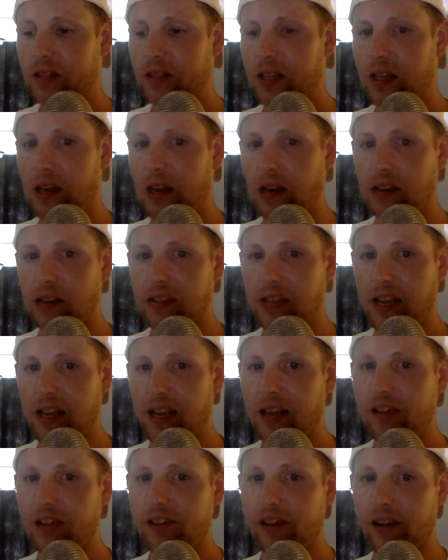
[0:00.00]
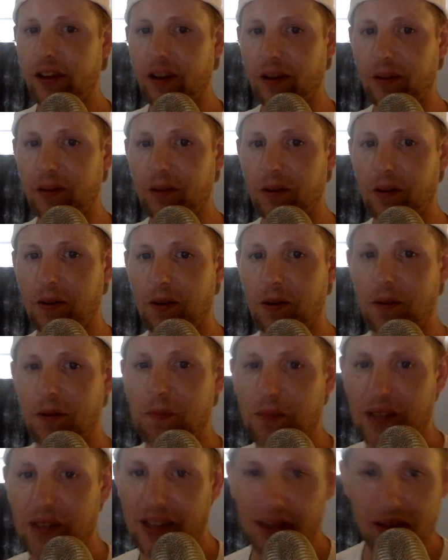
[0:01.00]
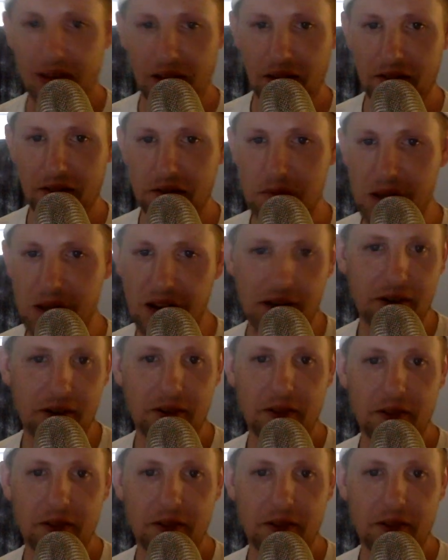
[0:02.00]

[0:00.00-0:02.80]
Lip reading: has to hashtag Black Lives Matter.